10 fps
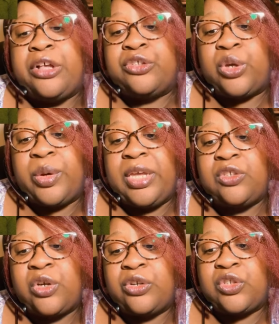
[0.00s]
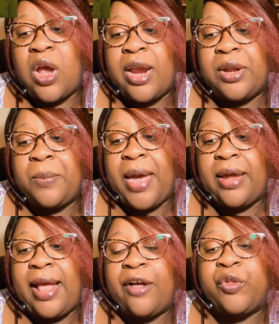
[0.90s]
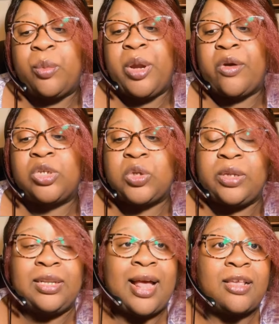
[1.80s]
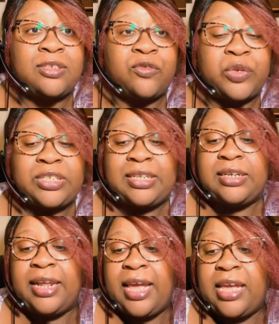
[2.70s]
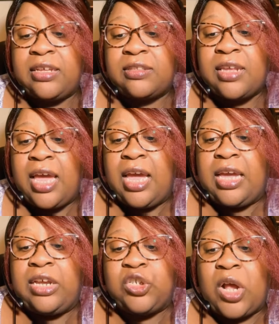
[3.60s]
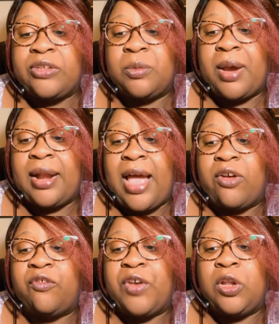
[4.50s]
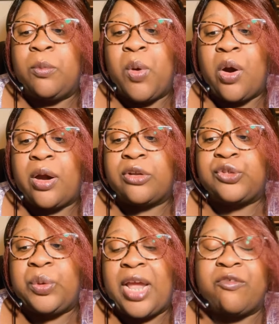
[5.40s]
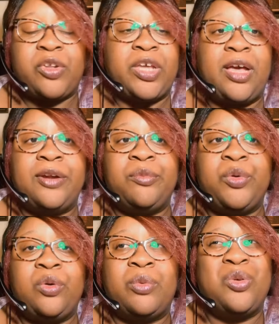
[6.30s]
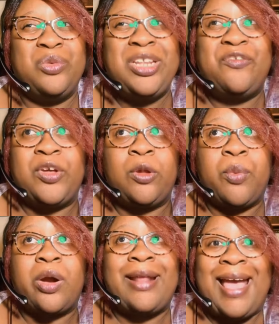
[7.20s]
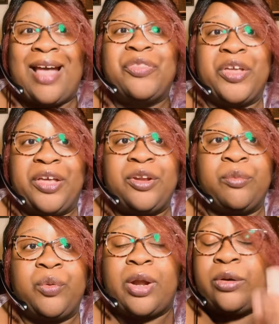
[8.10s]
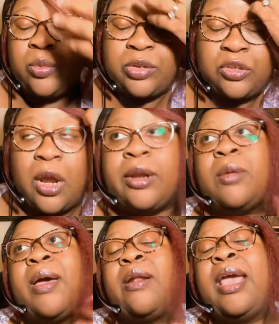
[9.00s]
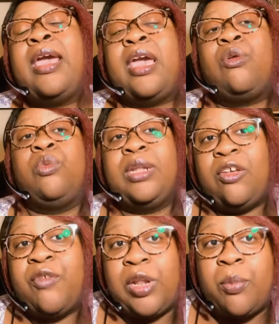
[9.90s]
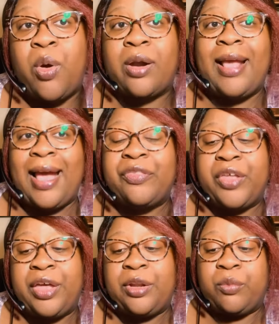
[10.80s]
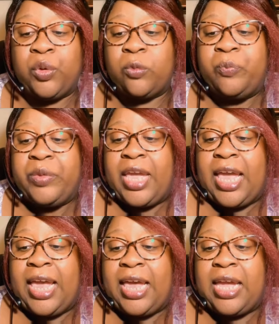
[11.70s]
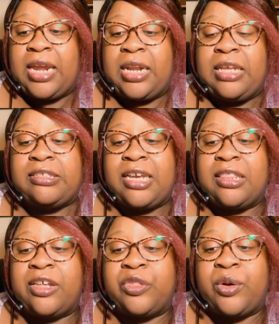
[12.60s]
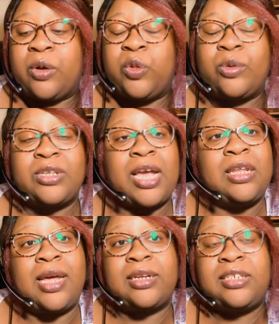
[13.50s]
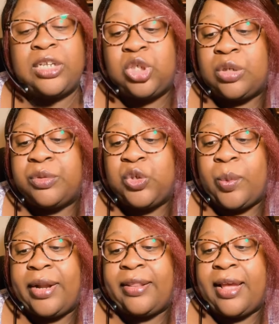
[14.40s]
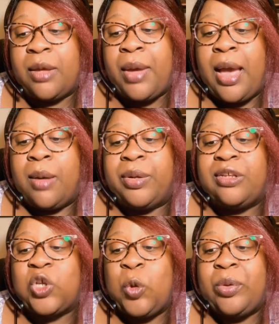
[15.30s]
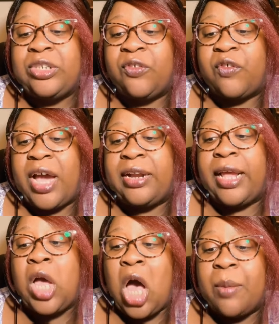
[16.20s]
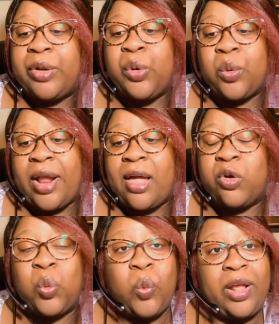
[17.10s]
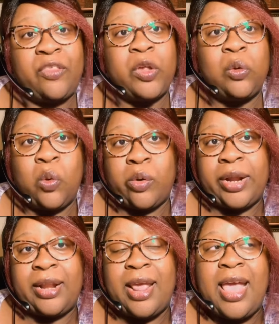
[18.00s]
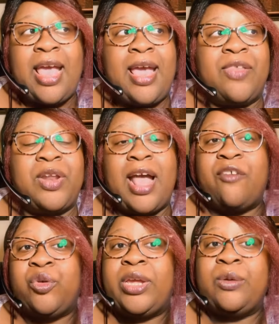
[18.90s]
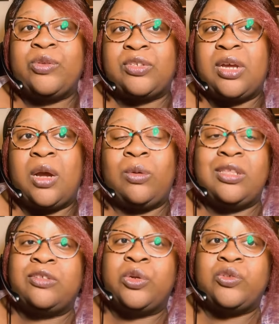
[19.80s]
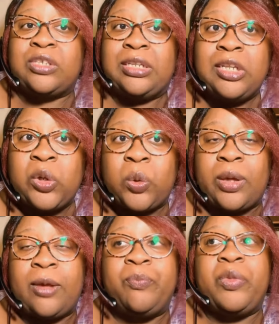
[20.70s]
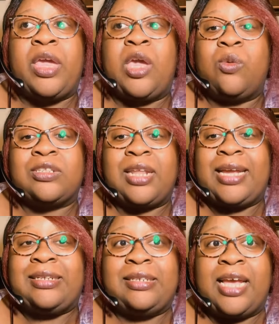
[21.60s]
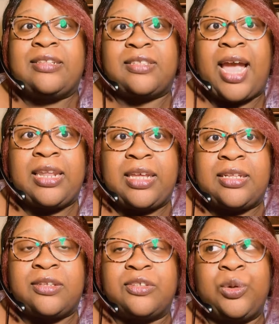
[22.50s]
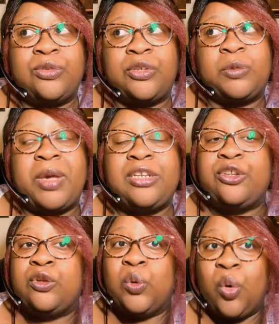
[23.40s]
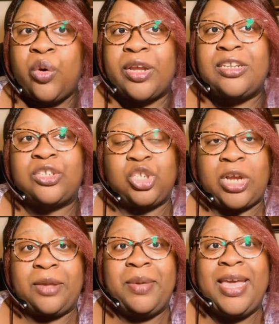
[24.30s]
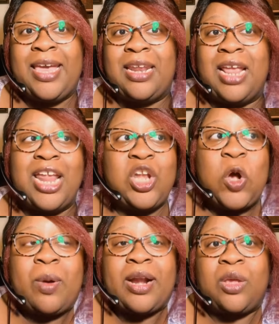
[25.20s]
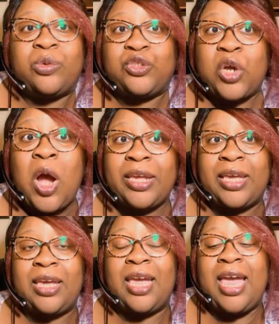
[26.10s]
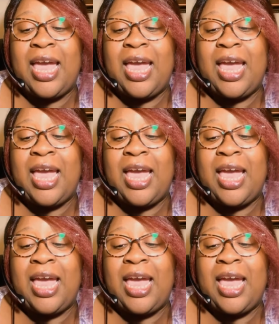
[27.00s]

So he starts talking about how their marriage only lasted for 10 days. He talks about how it fell apart soon after the honeymoon, but it really fell apart at the honeymoon. I don't know what he's talking about. It really fell apart at the honeymoon. And he said that there was like a lot of tension between them, but he's hoping to find a common ground with Lauren. And then after he was done with his little soliloquy, it was like dead silence, because he was expecting Lauren to chime in and nobody was talking.